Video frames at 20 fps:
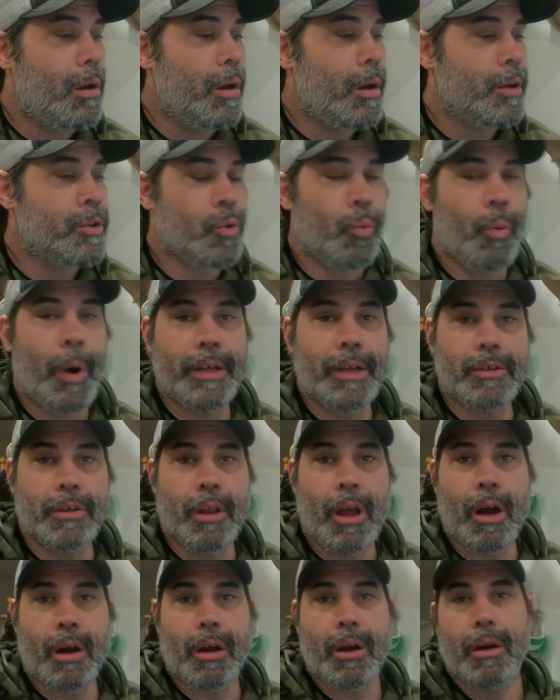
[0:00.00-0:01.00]
It's a wedge
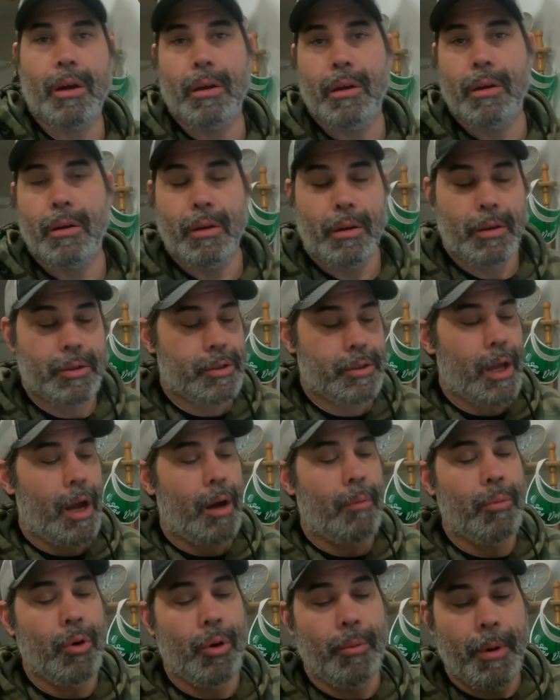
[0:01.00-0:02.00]
lock
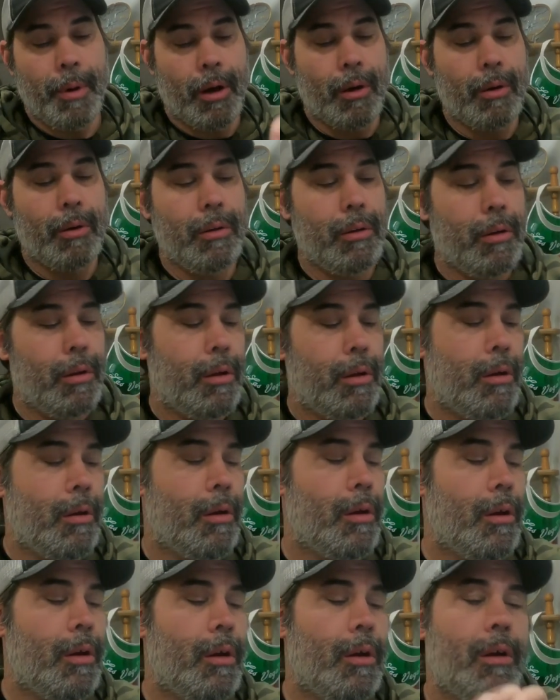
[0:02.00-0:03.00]
style bull barrel.
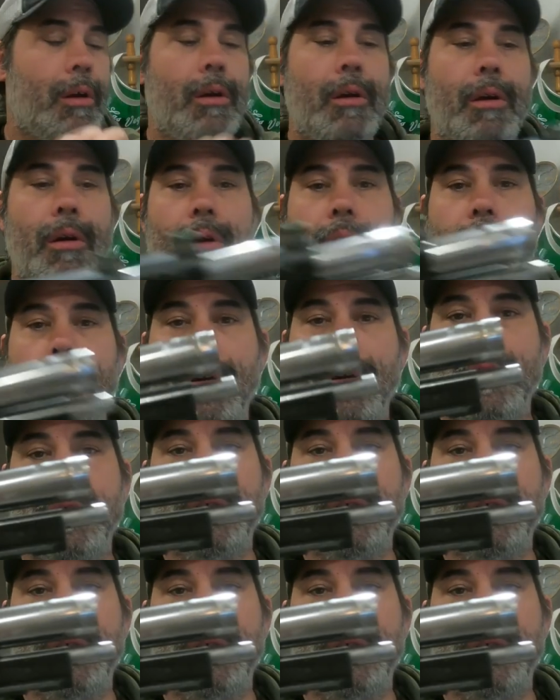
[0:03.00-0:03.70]
You can